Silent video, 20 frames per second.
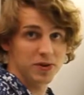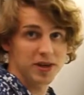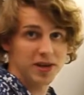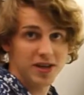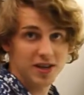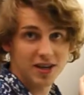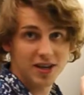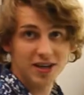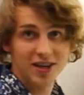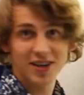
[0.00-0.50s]

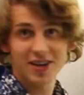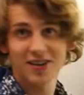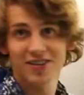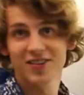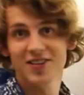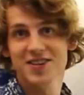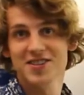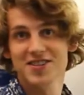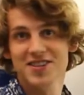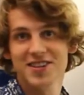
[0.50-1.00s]
be
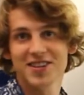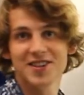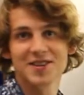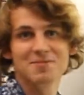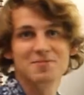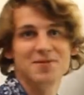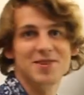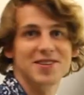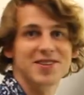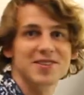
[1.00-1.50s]
rinsing
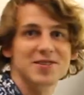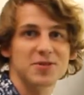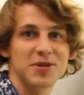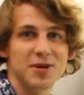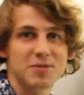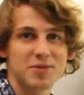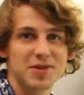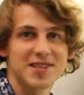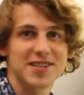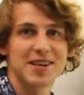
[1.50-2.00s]
them with
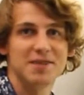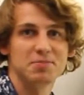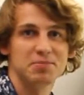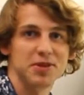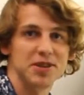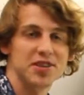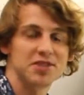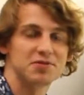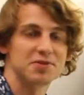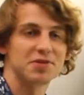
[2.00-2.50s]
20%
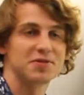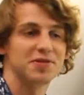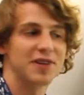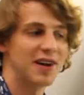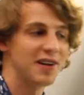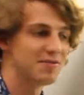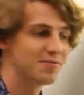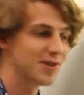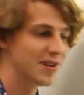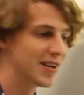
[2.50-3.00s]
bleach for
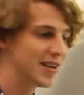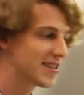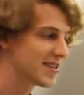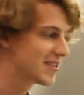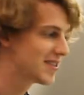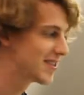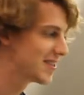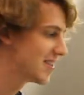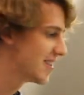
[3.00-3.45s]
5 minutes.